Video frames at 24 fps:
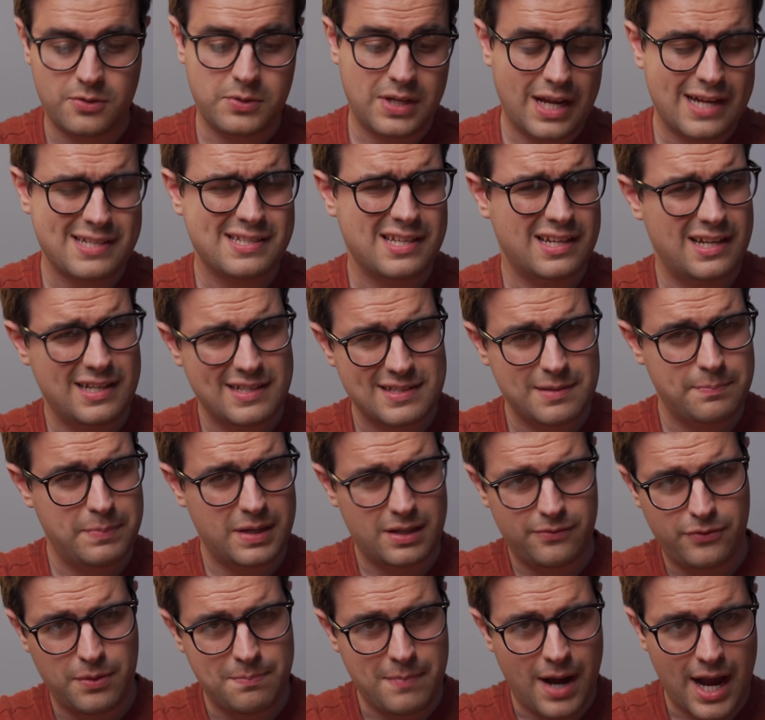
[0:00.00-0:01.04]
yes, it is a bit
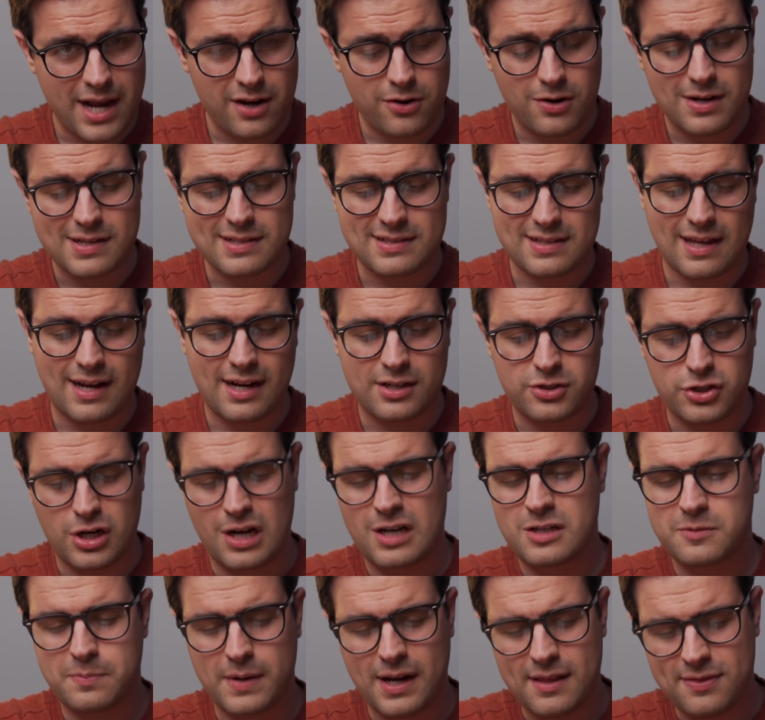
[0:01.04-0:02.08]
of a minor aesthetic
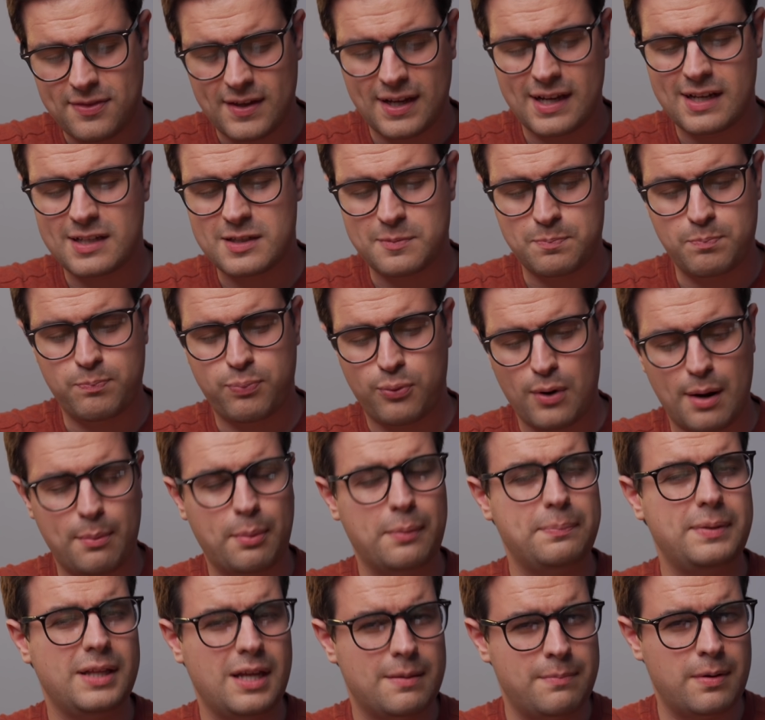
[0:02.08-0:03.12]
change, but I think it's
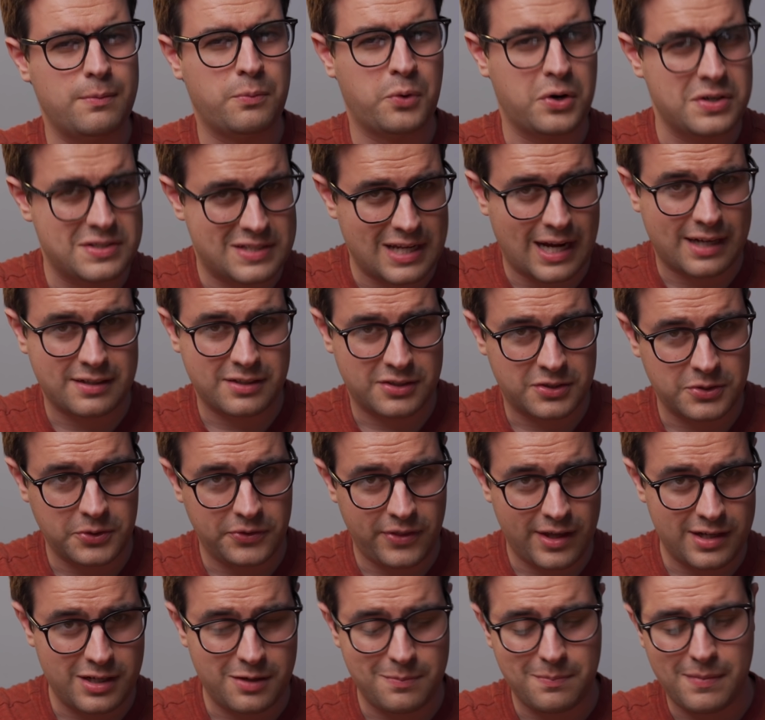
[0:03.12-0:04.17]
probably a bit more technical
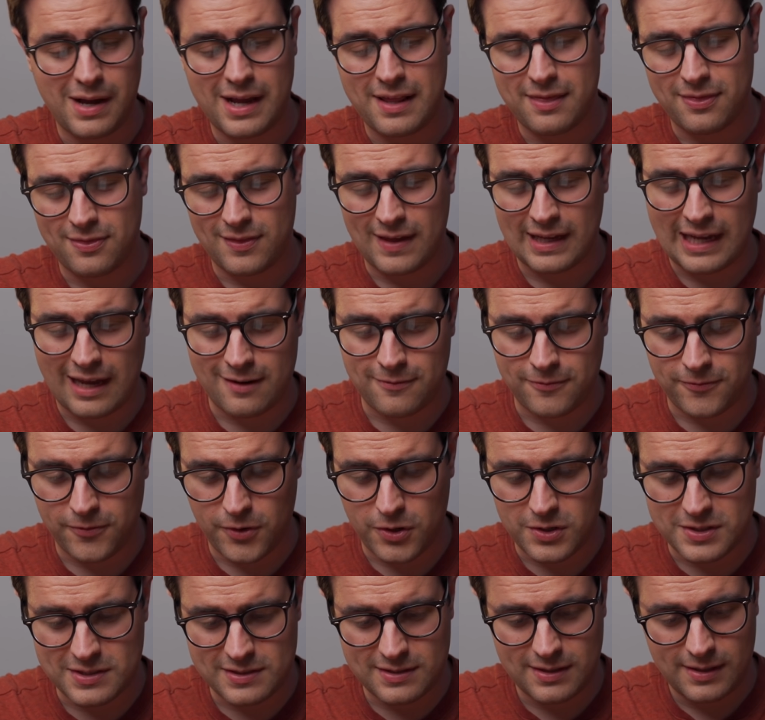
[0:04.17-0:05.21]
than you might think at
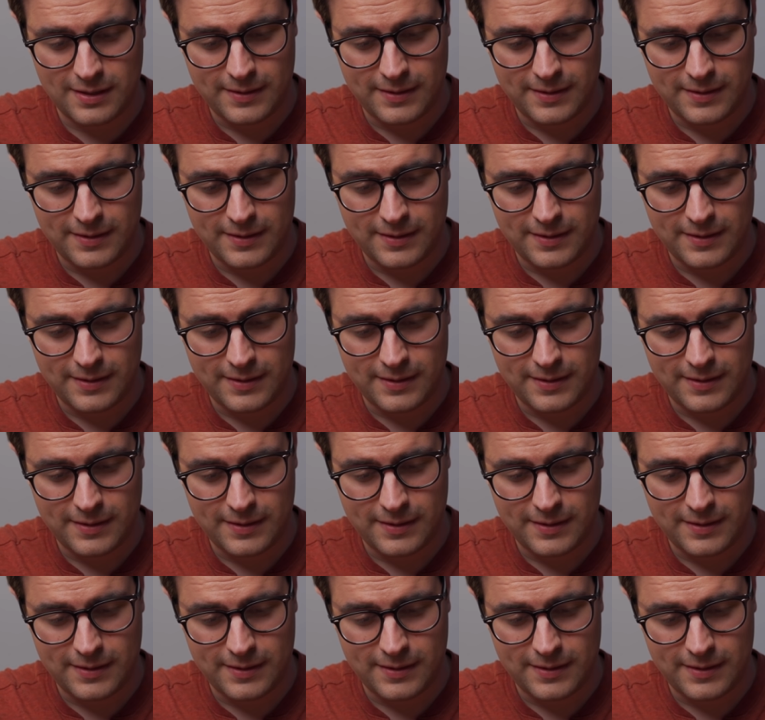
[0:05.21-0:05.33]
first.